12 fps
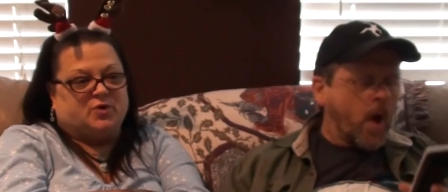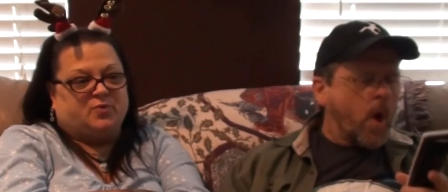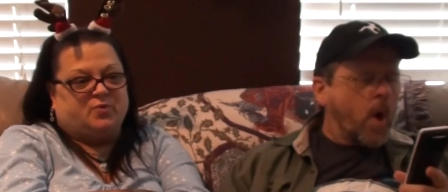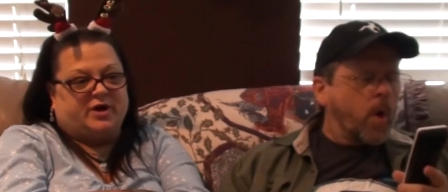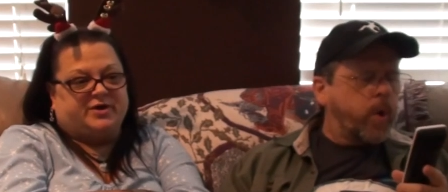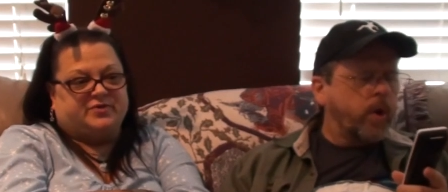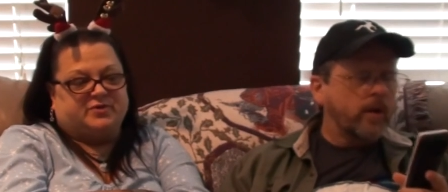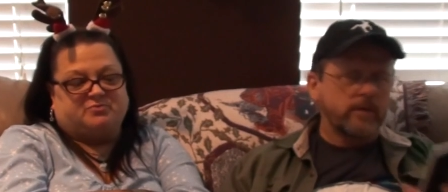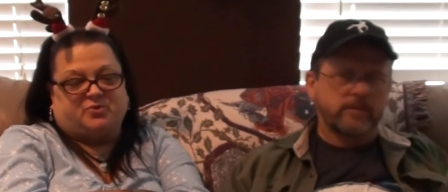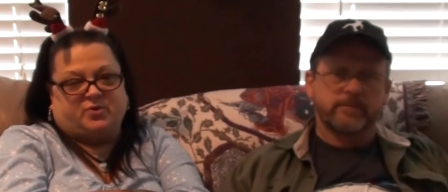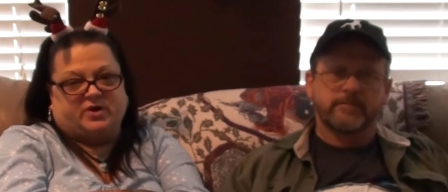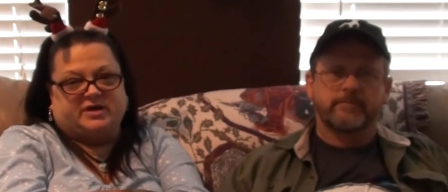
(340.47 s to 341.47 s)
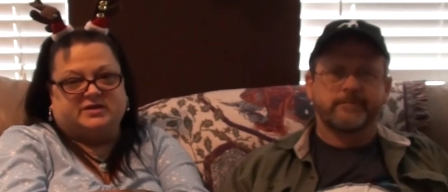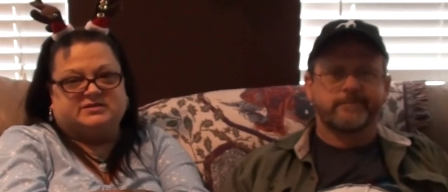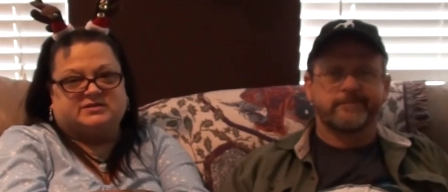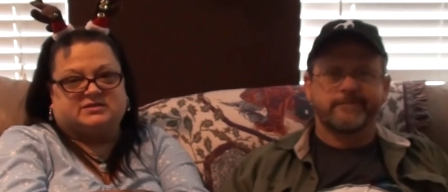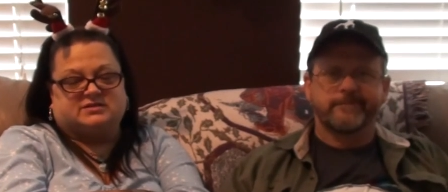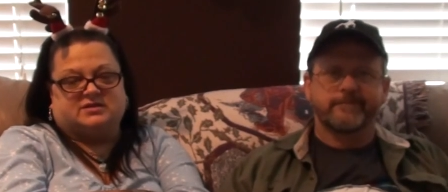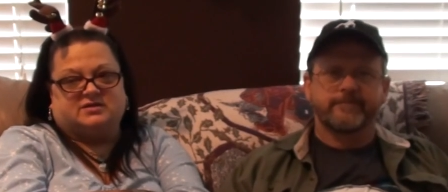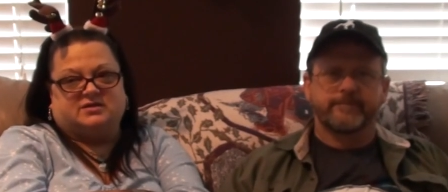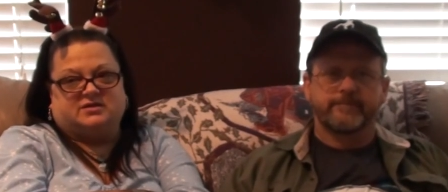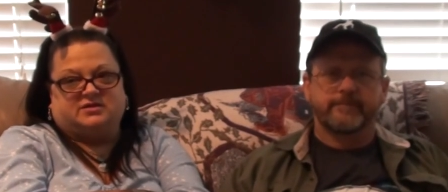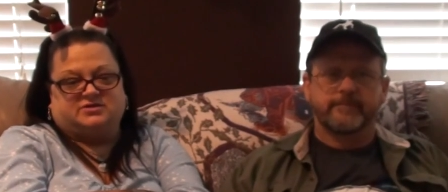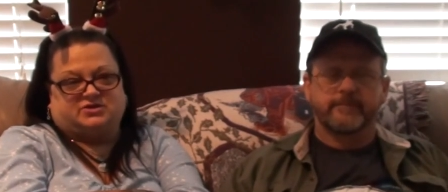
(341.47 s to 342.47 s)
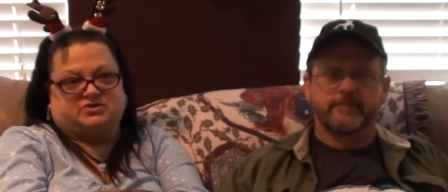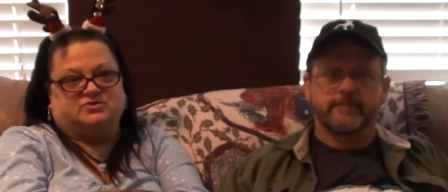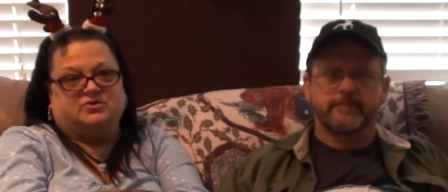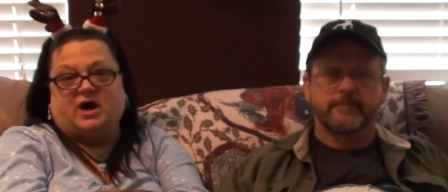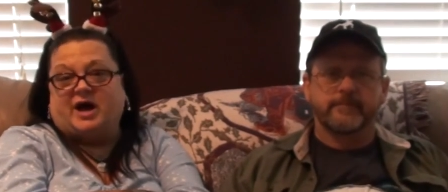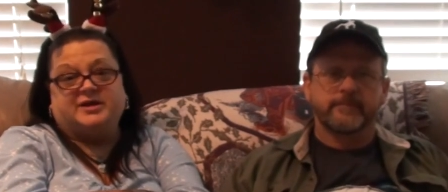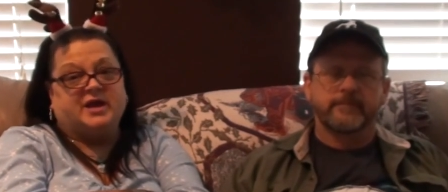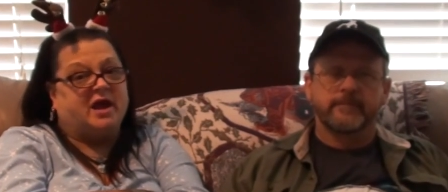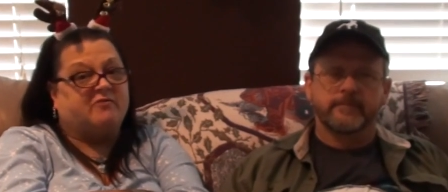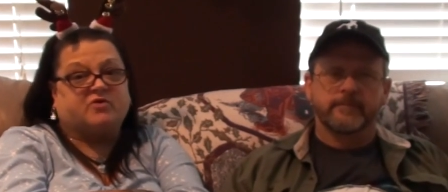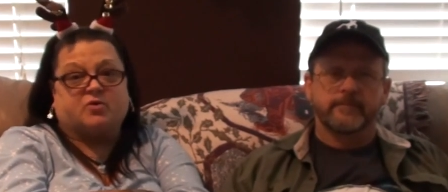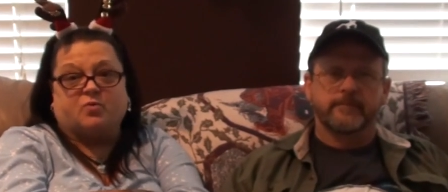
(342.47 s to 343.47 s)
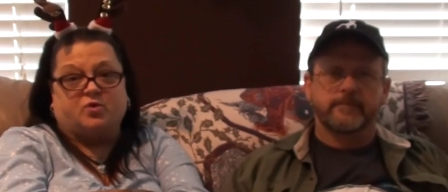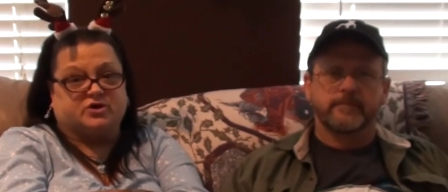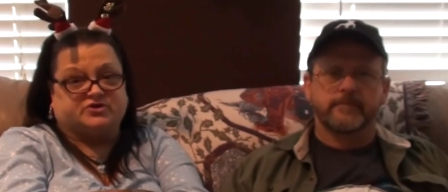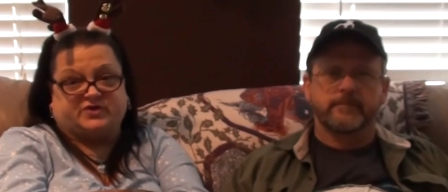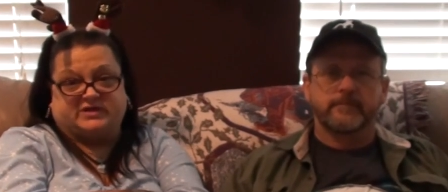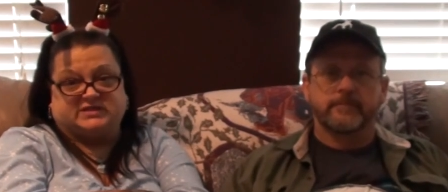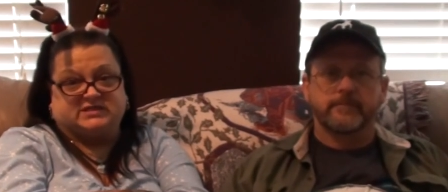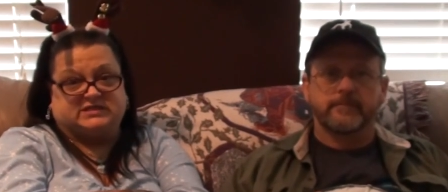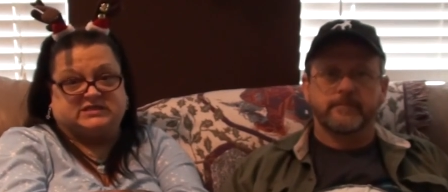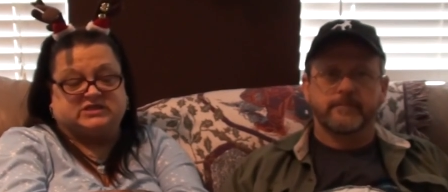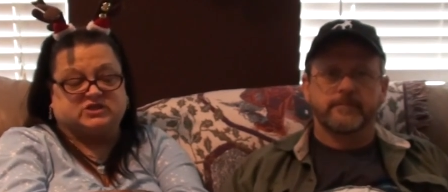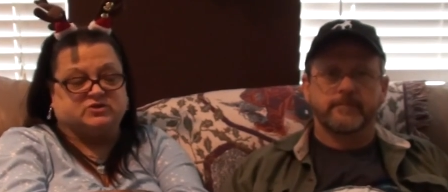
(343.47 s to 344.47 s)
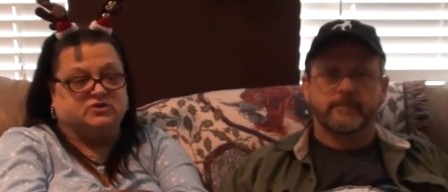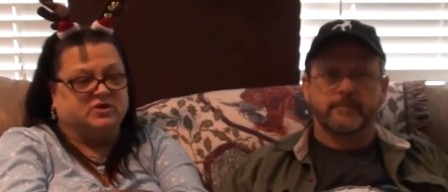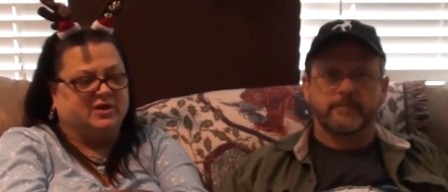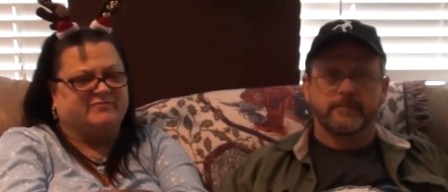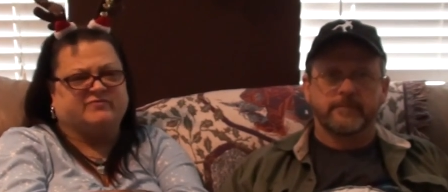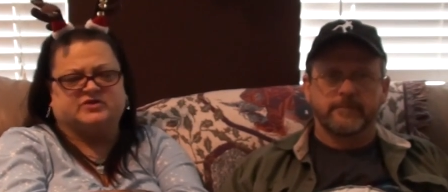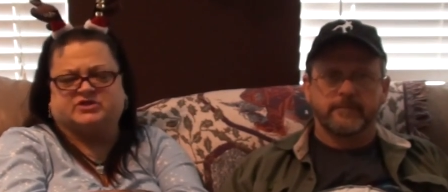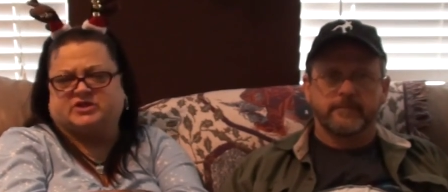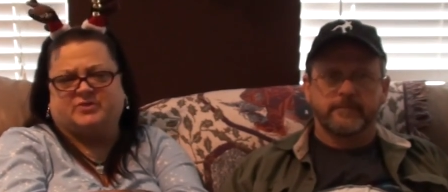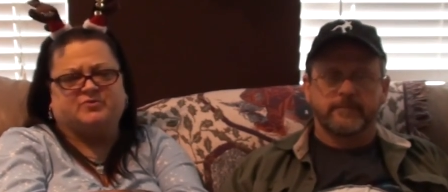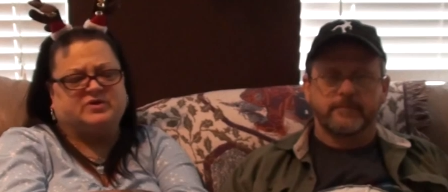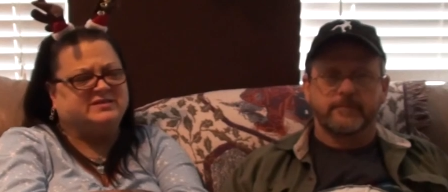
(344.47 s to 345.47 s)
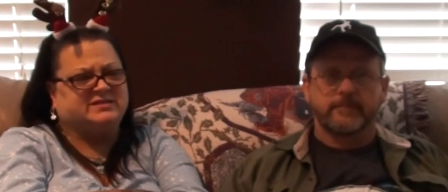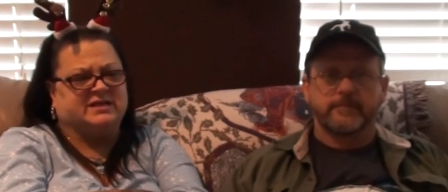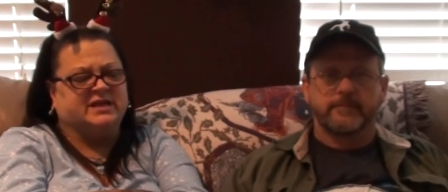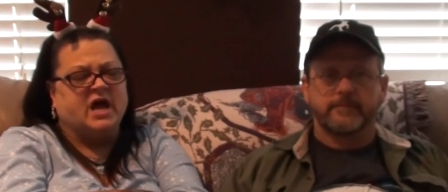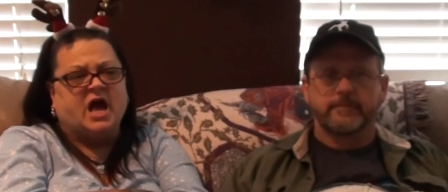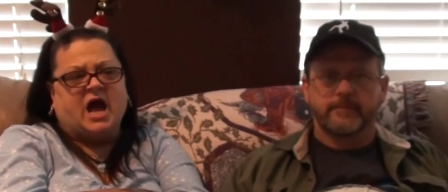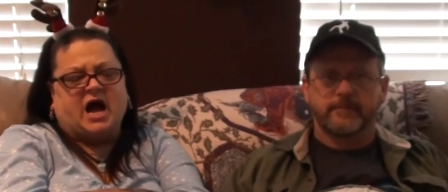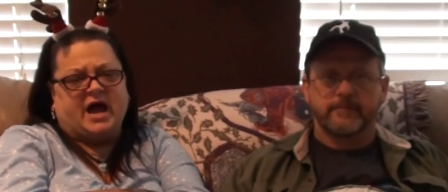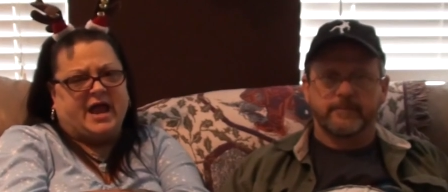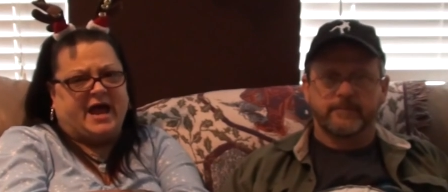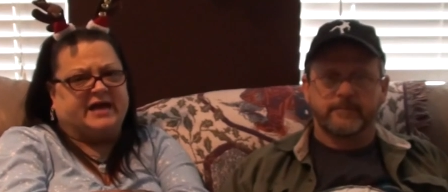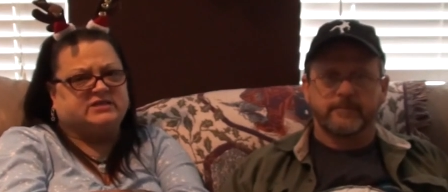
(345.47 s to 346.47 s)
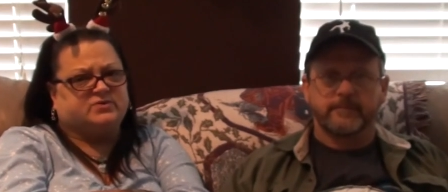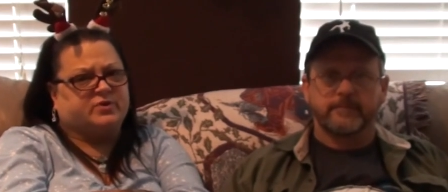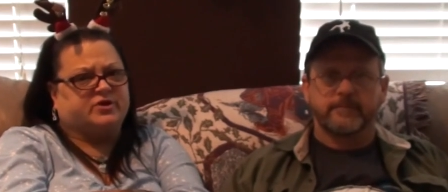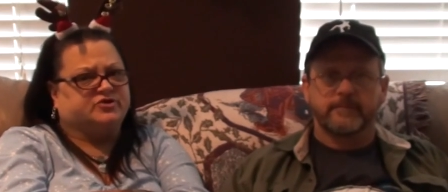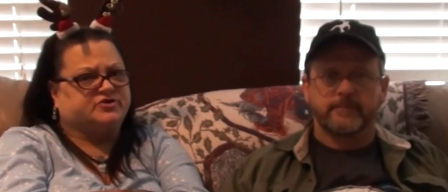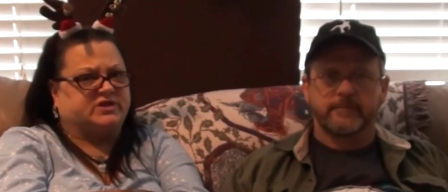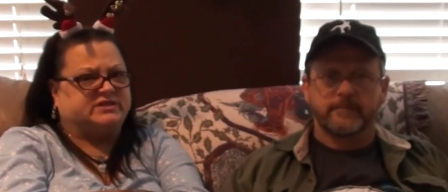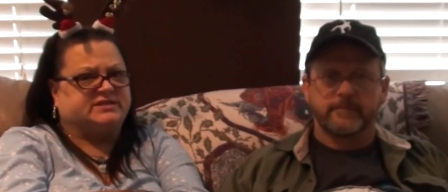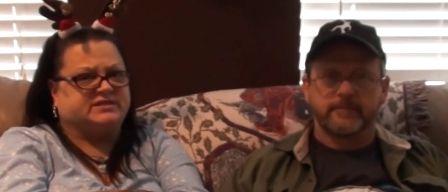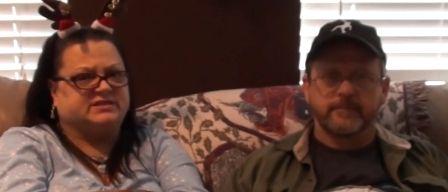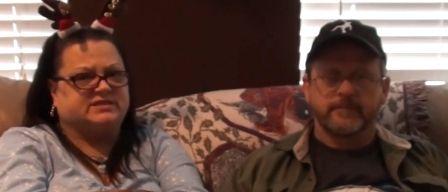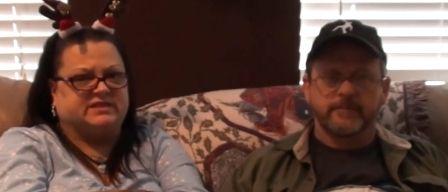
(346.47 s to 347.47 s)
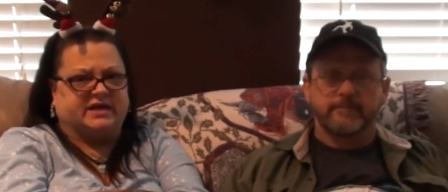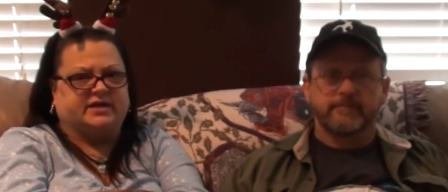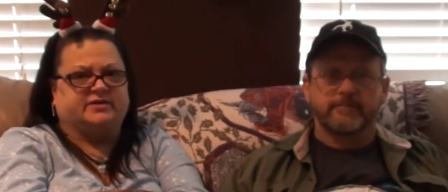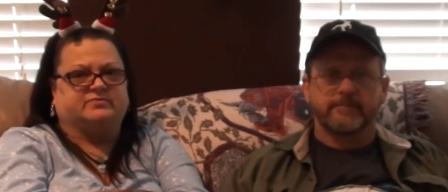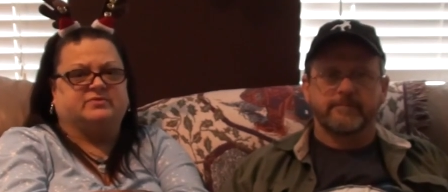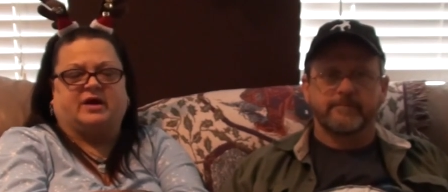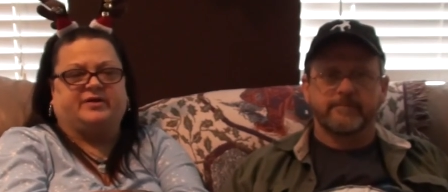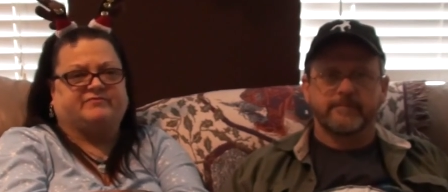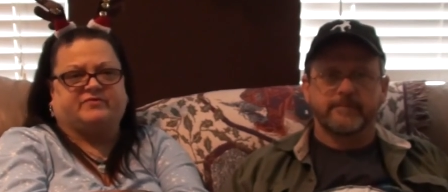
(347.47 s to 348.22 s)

Speaker 1: one of the boys in school, I never wore dresses to school, and for some reason I had to wear a dress this day. I